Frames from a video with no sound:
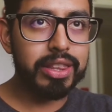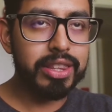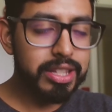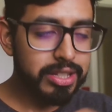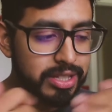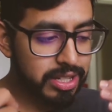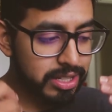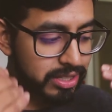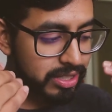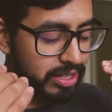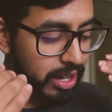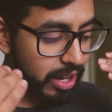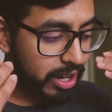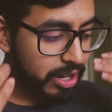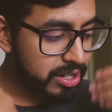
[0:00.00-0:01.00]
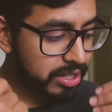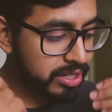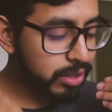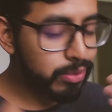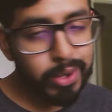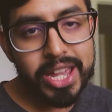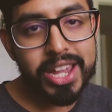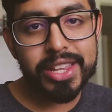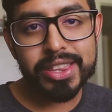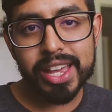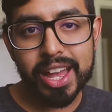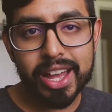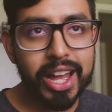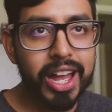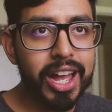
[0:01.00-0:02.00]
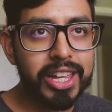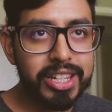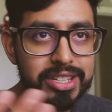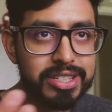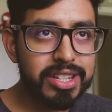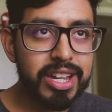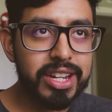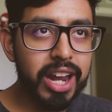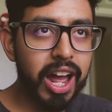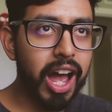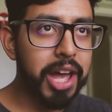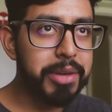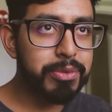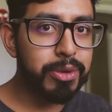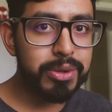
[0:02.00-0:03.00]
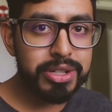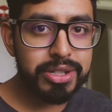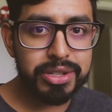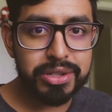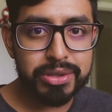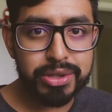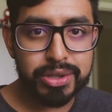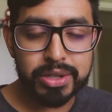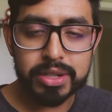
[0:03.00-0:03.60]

this is just a way that I said I'm going to